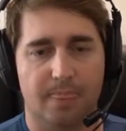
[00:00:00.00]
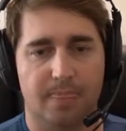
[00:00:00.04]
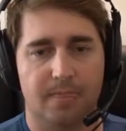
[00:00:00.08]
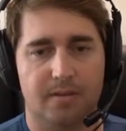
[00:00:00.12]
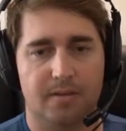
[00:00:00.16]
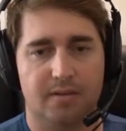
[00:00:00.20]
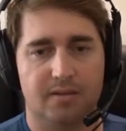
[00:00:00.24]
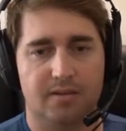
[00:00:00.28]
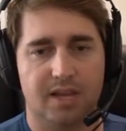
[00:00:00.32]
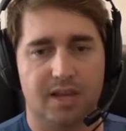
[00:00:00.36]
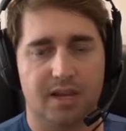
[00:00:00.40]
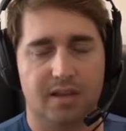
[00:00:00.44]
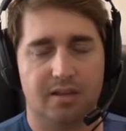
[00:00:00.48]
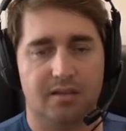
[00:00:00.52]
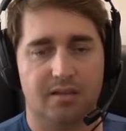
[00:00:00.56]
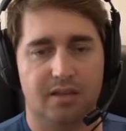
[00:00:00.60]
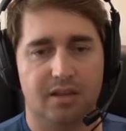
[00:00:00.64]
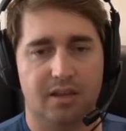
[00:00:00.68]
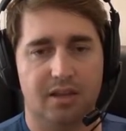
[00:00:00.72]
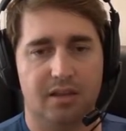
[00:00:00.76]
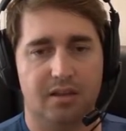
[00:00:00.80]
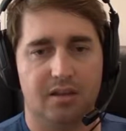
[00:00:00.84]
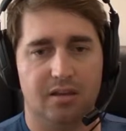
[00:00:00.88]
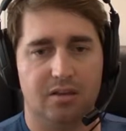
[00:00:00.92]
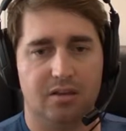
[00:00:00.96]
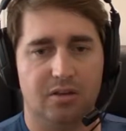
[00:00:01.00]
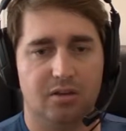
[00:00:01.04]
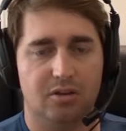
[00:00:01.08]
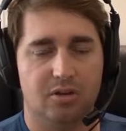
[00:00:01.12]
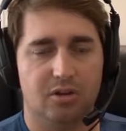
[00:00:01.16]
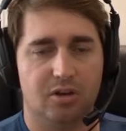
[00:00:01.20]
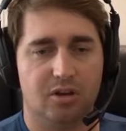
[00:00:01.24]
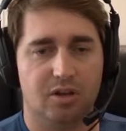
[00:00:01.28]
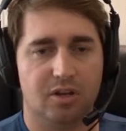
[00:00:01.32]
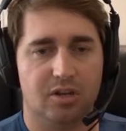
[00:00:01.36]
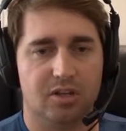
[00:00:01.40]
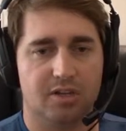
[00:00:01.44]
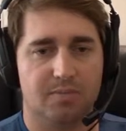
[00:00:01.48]
Secondly, you're
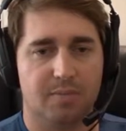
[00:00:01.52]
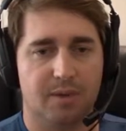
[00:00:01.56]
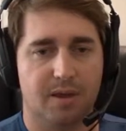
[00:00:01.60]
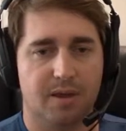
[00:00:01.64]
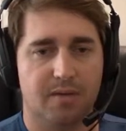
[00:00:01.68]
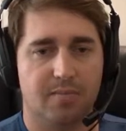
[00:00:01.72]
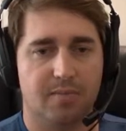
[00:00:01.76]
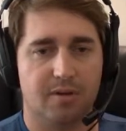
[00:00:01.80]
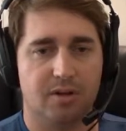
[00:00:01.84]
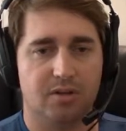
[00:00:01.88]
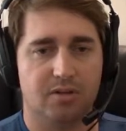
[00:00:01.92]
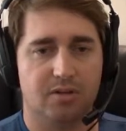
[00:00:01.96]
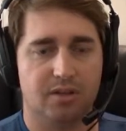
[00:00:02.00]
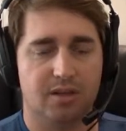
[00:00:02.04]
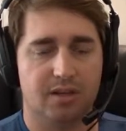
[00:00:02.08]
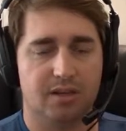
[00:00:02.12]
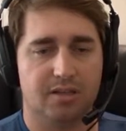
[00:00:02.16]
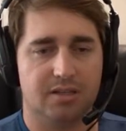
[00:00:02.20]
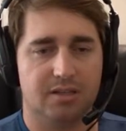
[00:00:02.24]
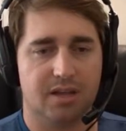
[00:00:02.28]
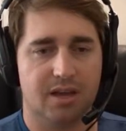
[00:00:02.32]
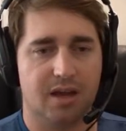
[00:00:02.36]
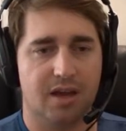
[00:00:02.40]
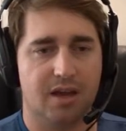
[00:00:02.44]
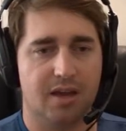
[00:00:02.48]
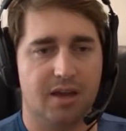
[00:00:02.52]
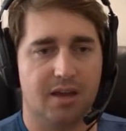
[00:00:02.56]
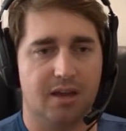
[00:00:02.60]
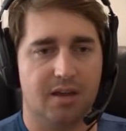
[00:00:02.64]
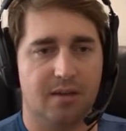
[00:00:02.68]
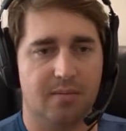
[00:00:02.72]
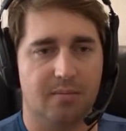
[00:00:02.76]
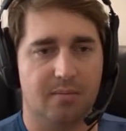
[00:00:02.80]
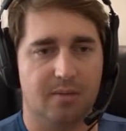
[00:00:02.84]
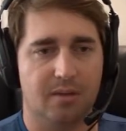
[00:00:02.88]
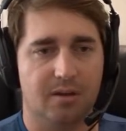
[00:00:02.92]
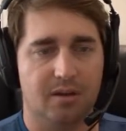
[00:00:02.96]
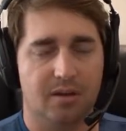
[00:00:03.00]
going to spend much less
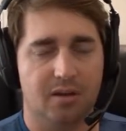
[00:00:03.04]
time